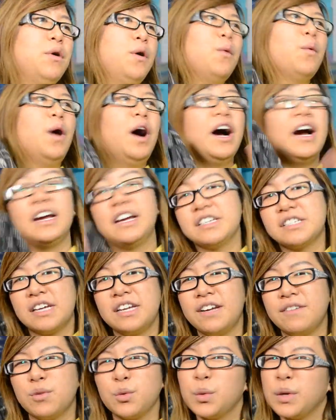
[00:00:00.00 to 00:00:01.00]
know why because I
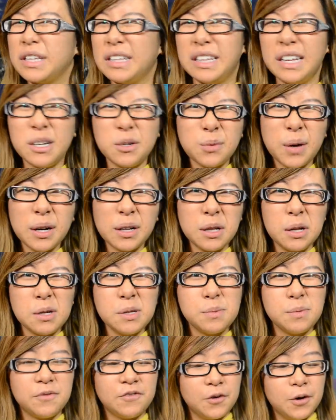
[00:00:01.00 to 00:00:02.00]
never really liked red
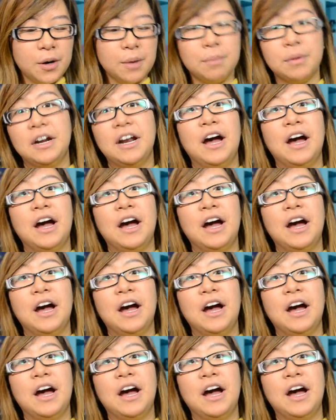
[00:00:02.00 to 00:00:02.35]
clothes before but